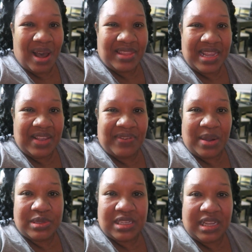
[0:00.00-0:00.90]
I think if
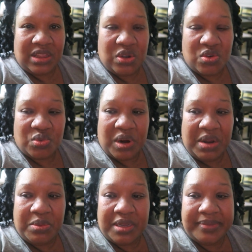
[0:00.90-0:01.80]
I was to get the
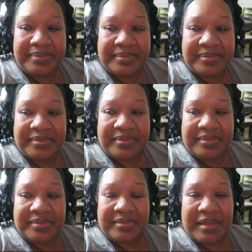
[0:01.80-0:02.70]
gray one,
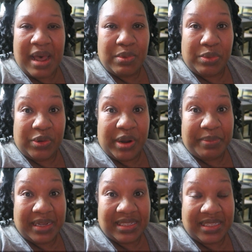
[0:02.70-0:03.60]
I would regret
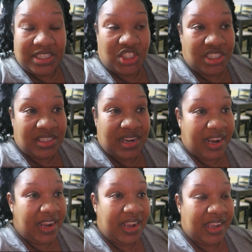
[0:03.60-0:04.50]
my decision
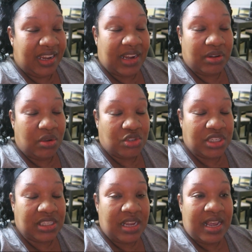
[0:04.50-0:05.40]
and I don't know,
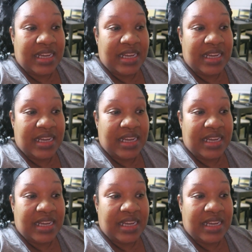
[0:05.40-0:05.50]
just